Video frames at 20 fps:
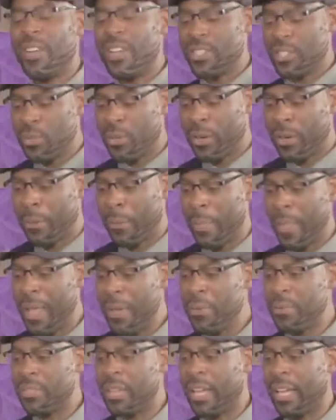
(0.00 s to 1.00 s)
And so
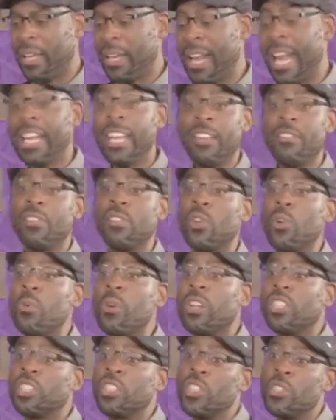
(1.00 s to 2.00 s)
I was like, and I didn't even know
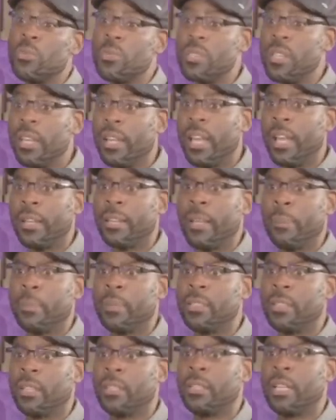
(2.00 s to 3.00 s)
where a church was at that
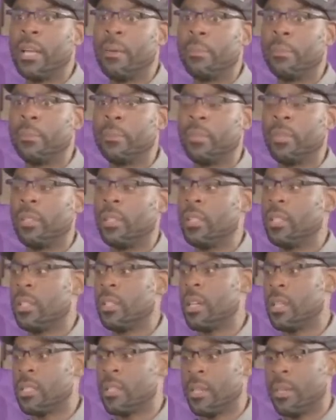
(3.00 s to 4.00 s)
particular time
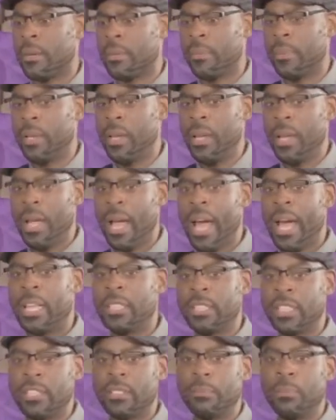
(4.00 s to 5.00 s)
because I
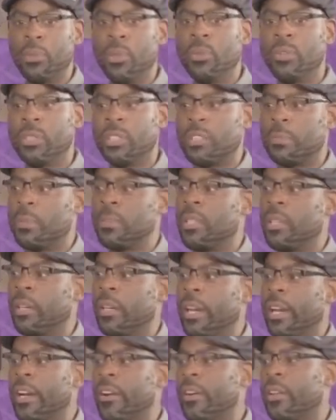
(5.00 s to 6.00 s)
had just moved to this
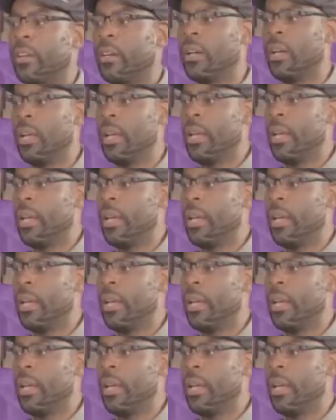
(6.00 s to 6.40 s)
particular area.